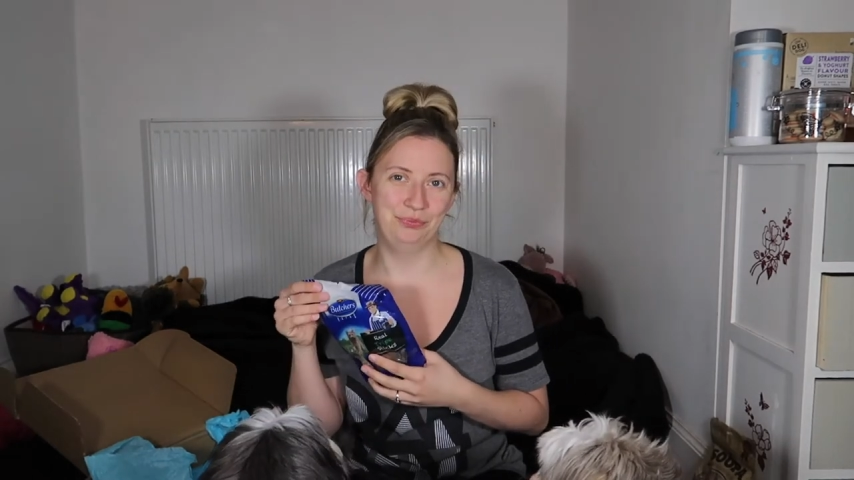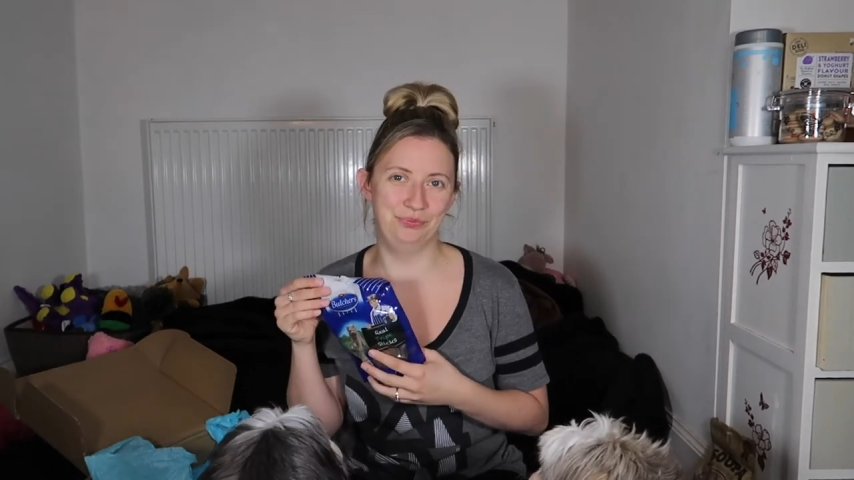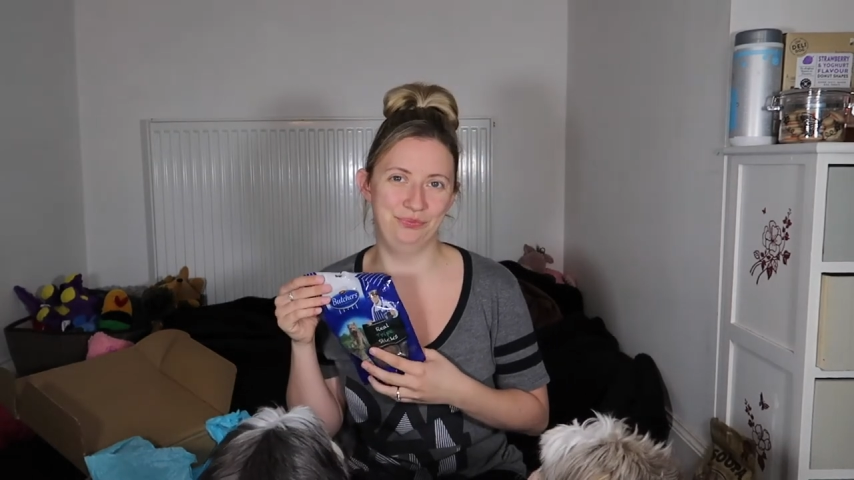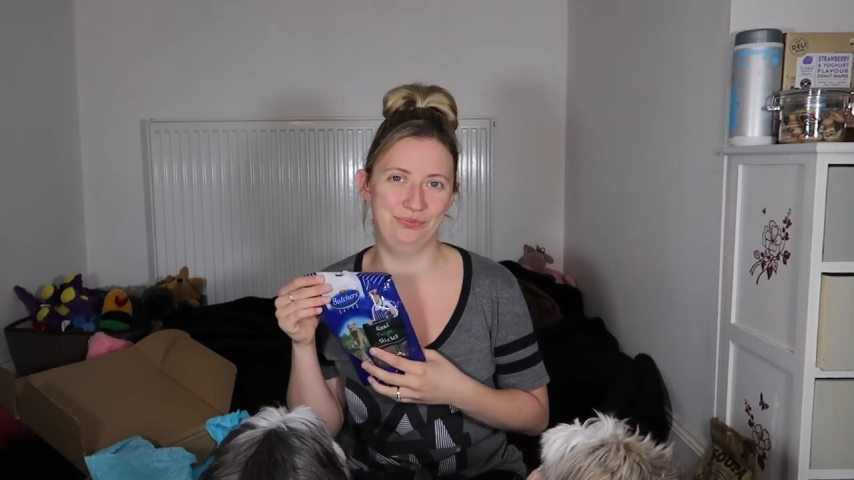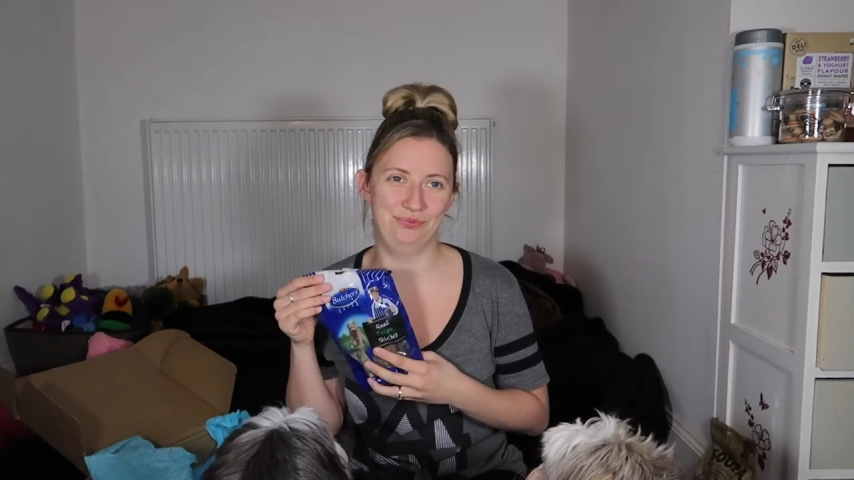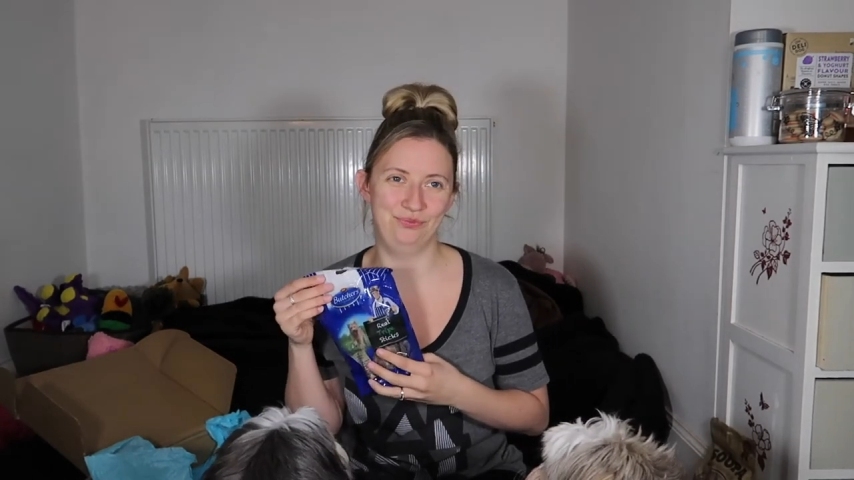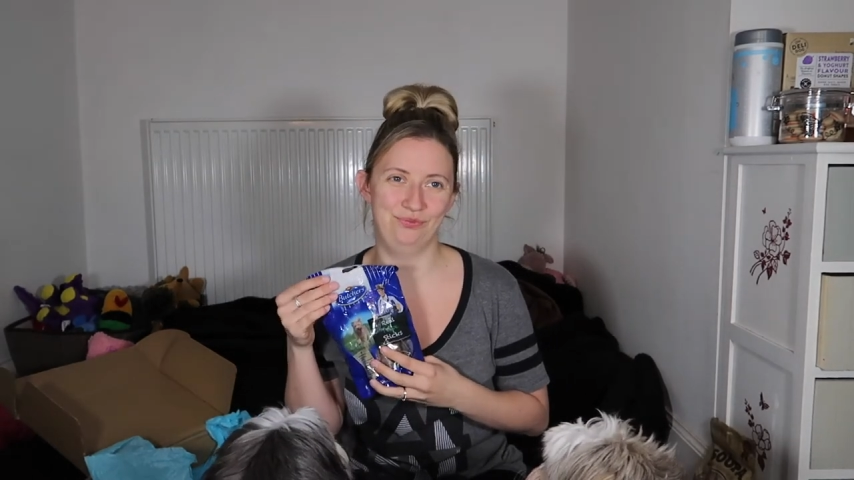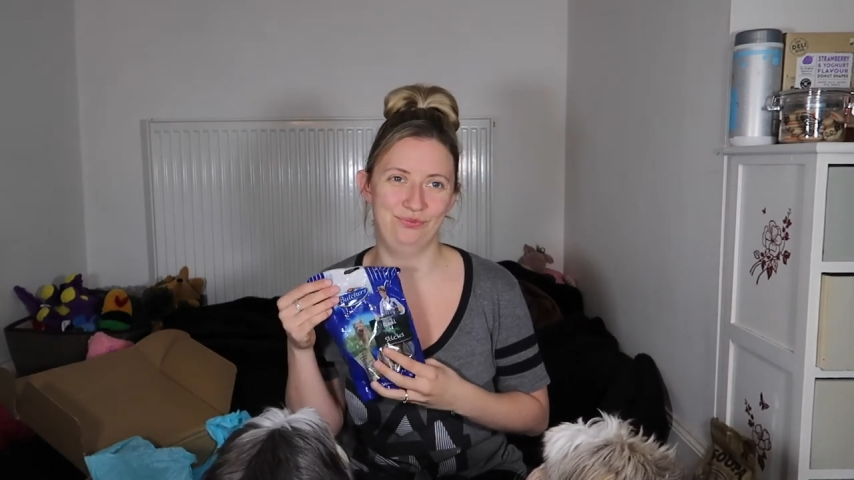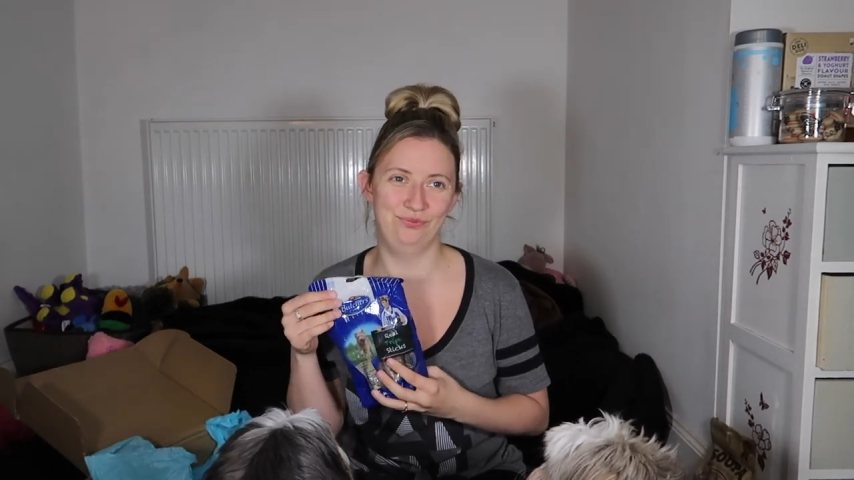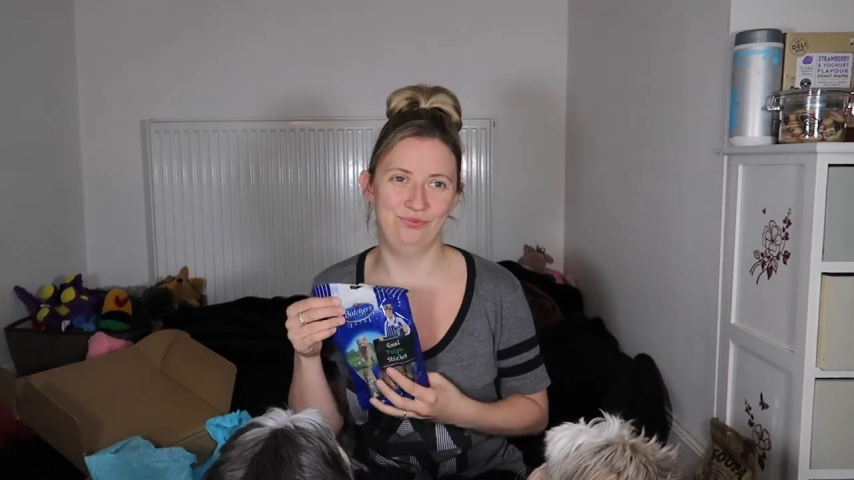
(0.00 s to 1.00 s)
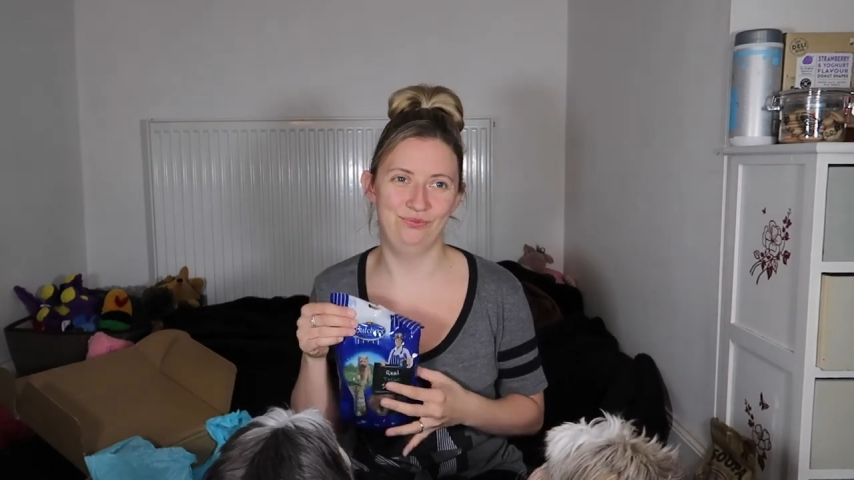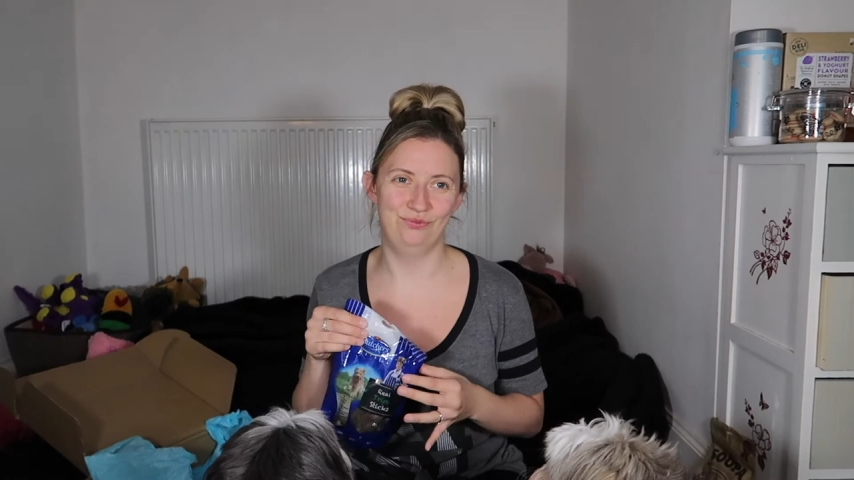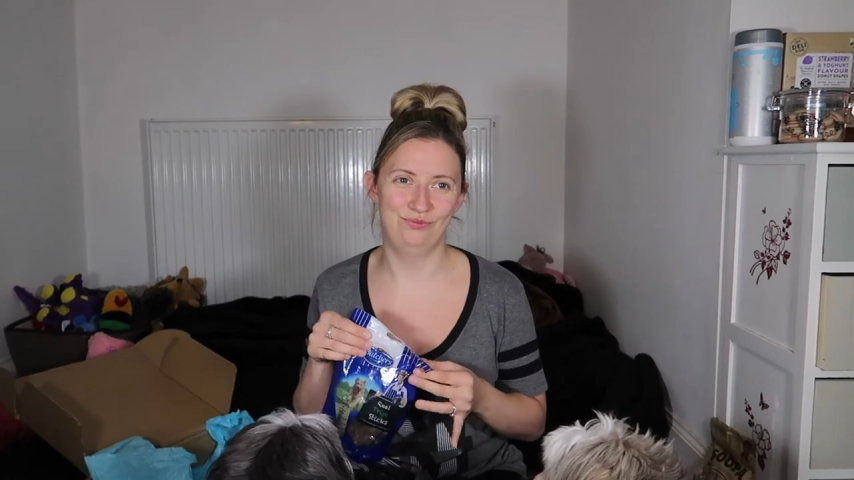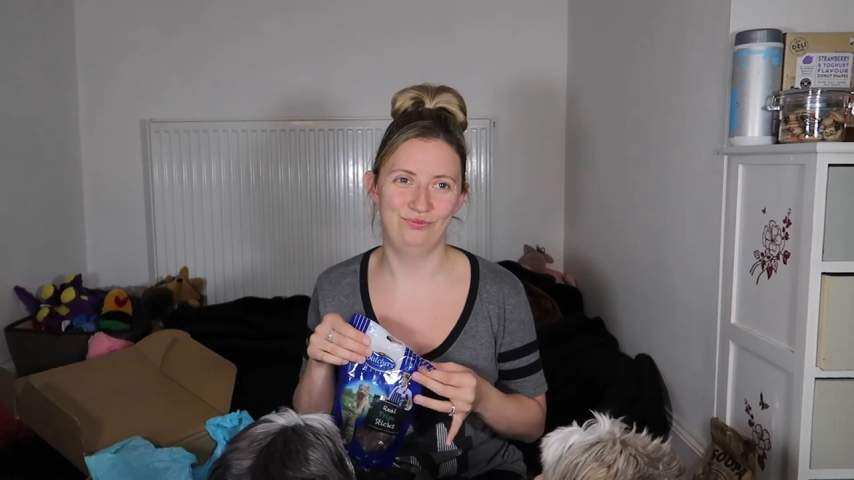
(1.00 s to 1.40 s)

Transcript: Mmm,